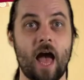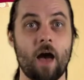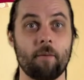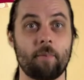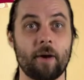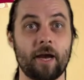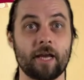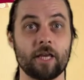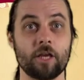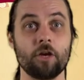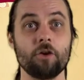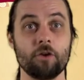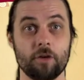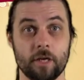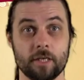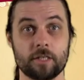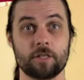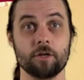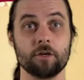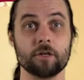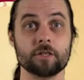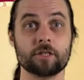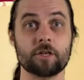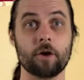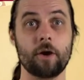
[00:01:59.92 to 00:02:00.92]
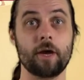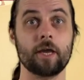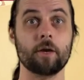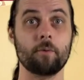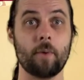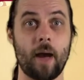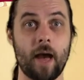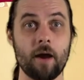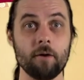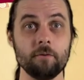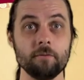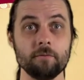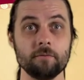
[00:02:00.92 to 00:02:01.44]
How about you? Is yours going
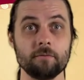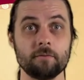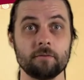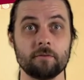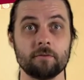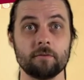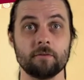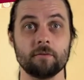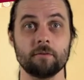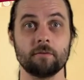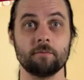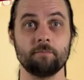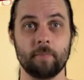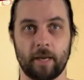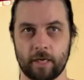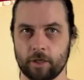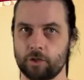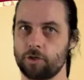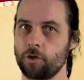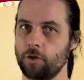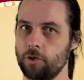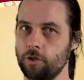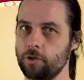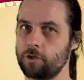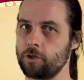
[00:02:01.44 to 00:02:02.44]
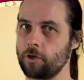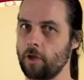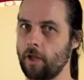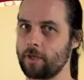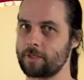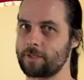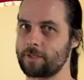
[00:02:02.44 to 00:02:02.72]
well? Make sure you do